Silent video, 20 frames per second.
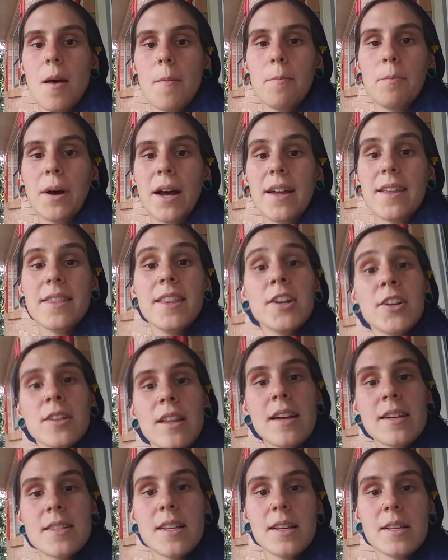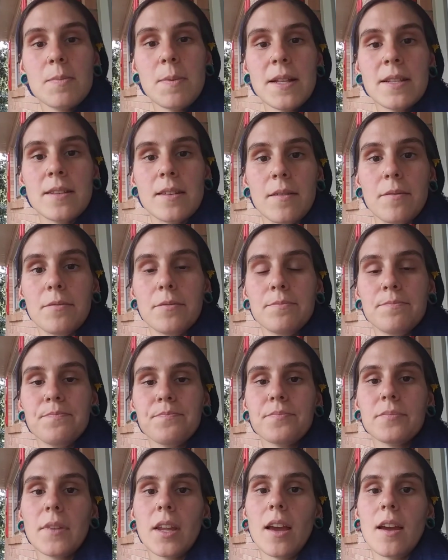but they're less expensive.
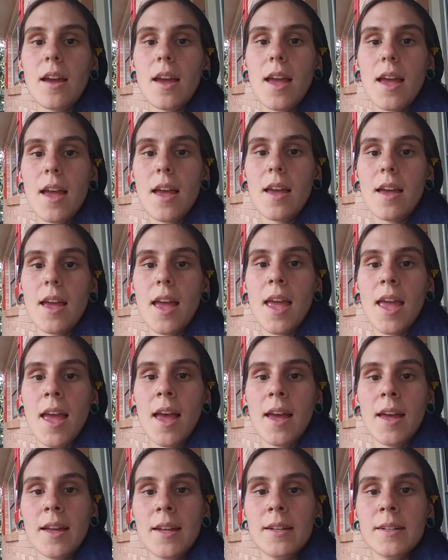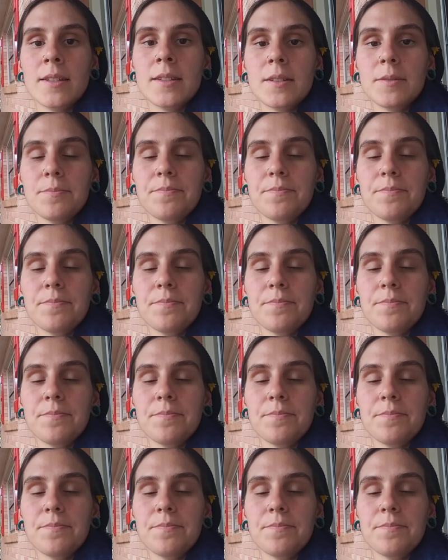And